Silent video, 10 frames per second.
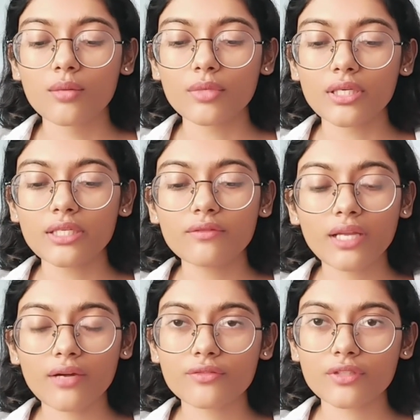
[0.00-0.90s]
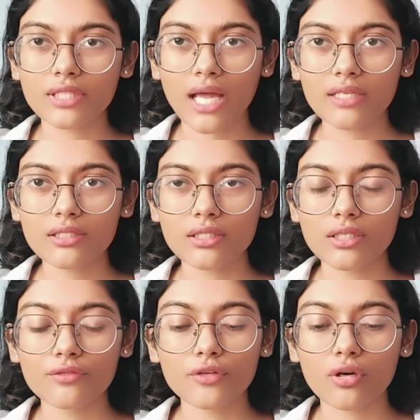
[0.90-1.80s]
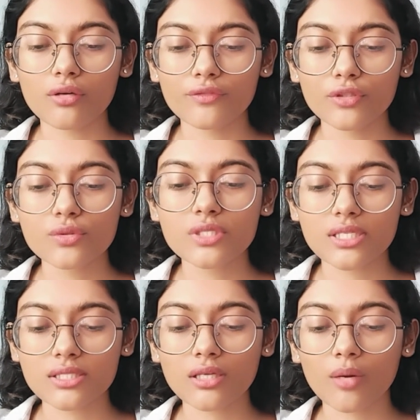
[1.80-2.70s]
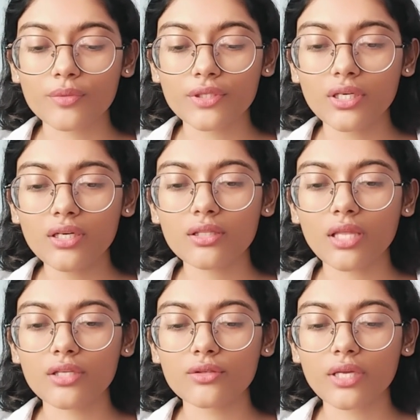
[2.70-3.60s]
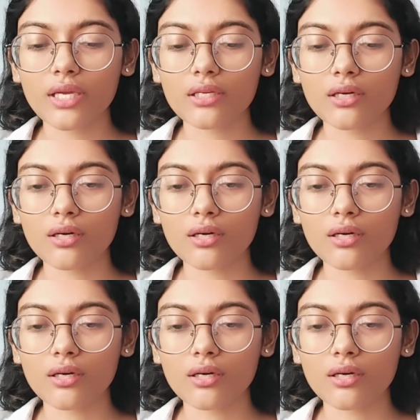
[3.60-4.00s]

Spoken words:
But even after that, if your views doesn't appear, then you can